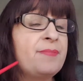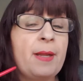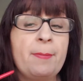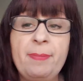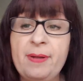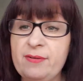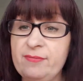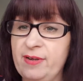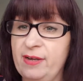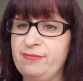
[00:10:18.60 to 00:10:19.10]

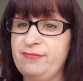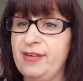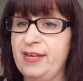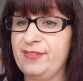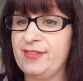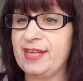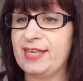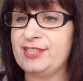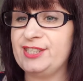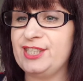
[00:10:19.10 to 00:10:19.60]
bit rough around
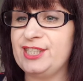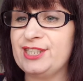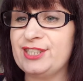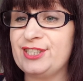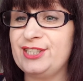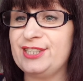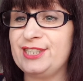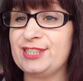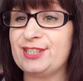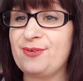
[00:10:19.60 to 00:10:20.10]
the edges
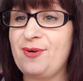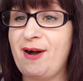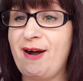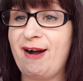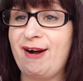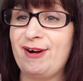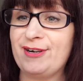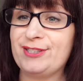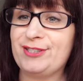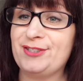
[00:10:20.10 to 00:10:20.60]
because it's quite
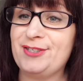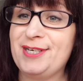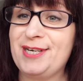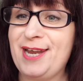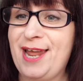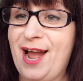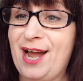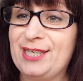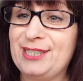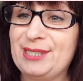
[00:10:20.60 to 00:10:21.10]
hard doing
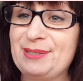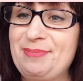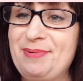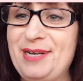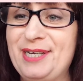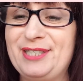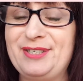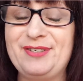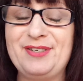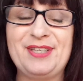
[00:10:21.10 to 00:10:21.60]
it under
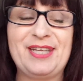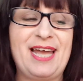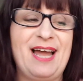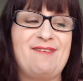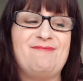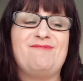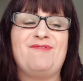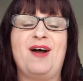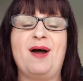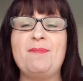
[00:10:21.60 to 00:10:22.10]
pressure of the
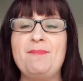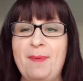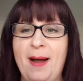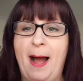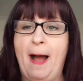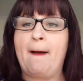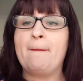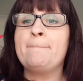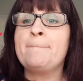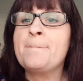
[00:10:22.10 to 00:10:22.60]
camera,
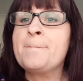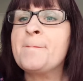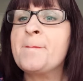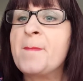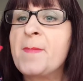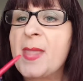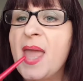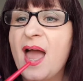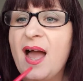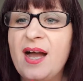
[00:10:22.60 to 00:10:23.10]
but
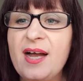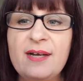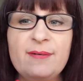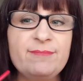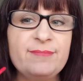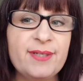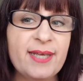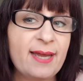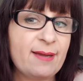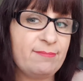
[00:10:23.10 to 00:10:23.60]

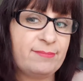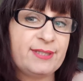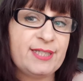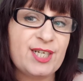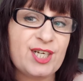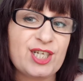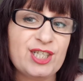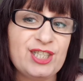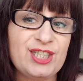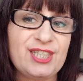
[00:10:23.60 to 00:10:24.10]
yep, so you
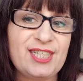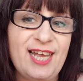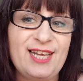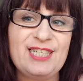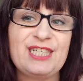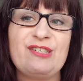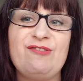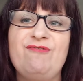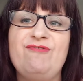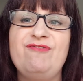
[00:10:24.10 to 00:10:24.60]
can see
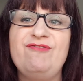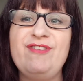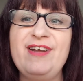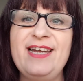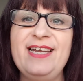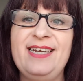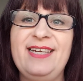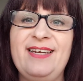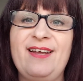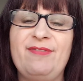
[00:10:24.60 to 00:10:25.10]
it's a
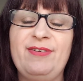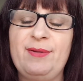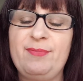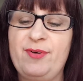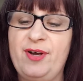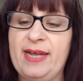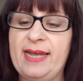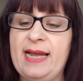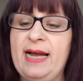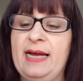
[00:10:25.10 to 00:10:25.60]
really lovely
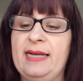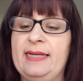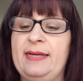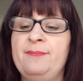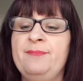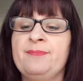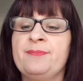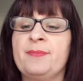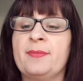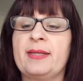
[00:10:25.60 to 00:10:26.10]
bright colour.
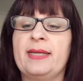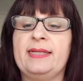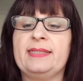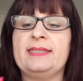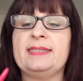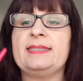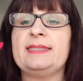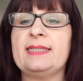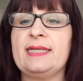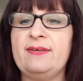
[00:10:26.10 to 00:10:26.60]
And
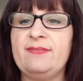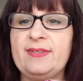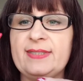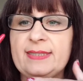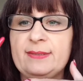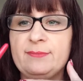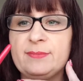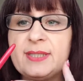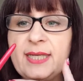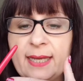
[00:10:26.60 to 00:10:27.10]
just to give you
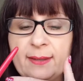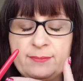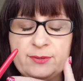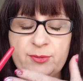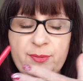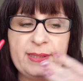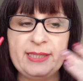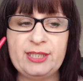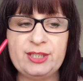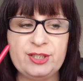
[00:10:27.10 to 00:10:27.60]
some tips,
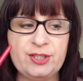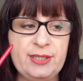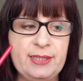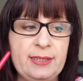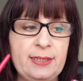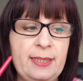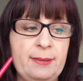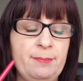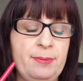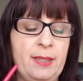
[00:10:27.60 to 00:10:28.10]
when you're
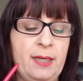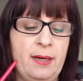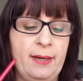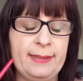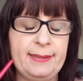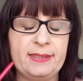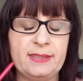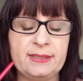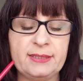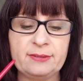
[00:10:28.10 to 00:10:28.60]
doing lip
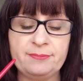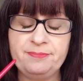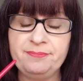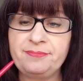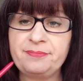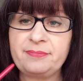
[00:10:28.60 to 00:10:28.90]
liners,